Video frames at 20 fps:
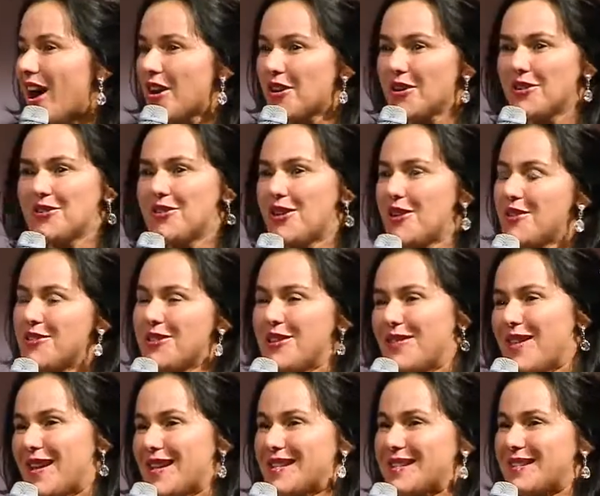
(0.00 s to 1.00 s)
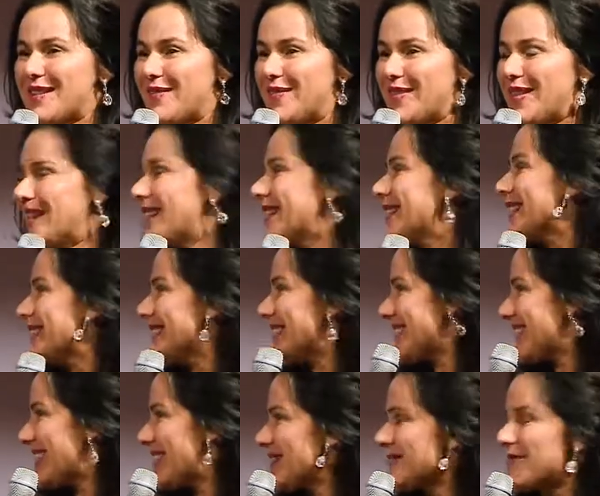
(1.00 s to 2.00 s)
I don't know that that's something
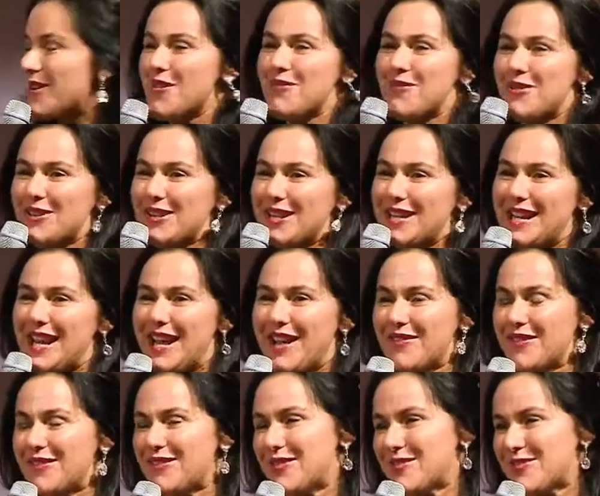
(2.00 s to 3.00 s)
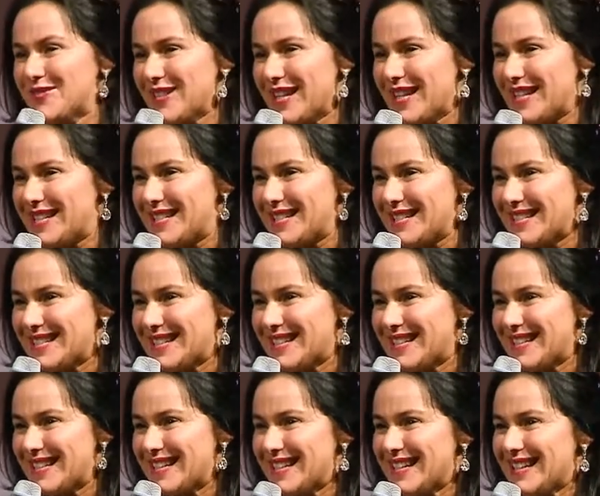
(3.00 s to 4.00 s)
a robot can ever
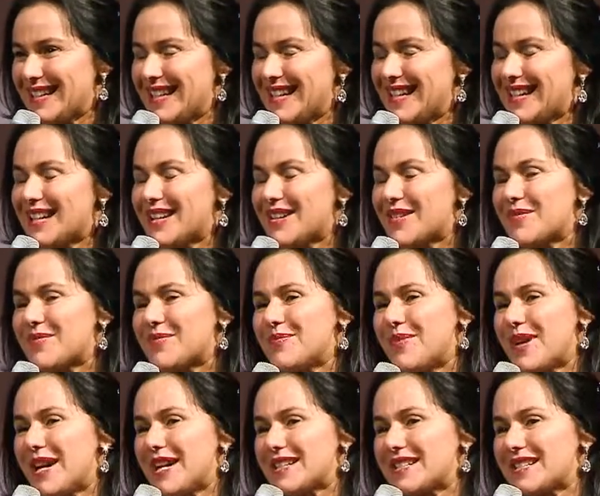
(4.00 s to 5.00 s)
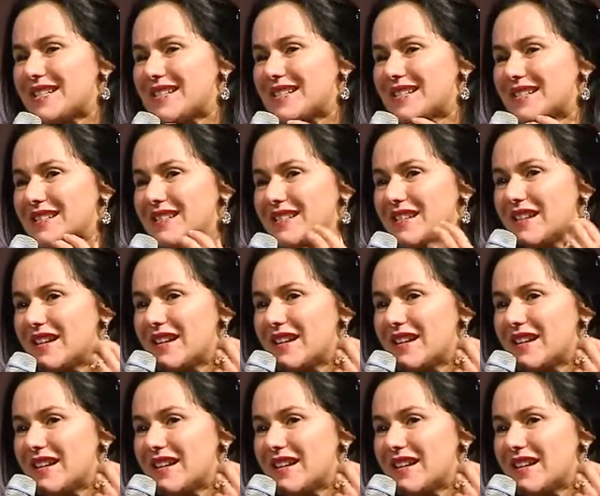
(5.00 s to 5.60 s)
replace, but